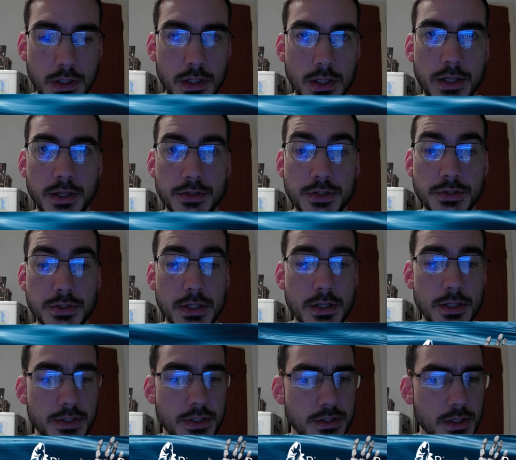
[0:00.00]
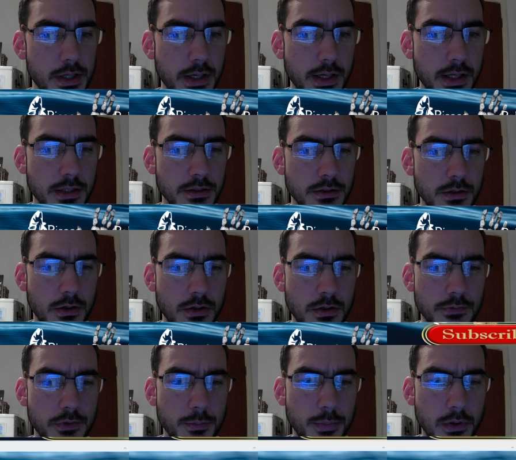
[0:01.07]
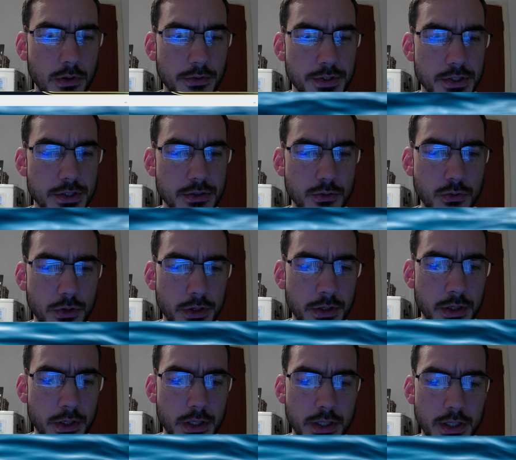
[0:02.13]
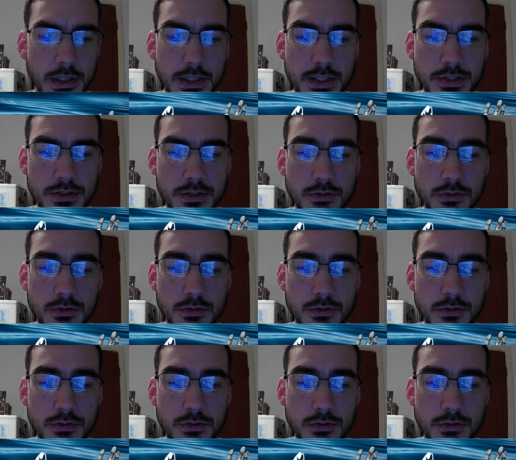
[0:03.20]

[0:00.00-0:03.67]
And as I say, this is the hand of a politician, or at least an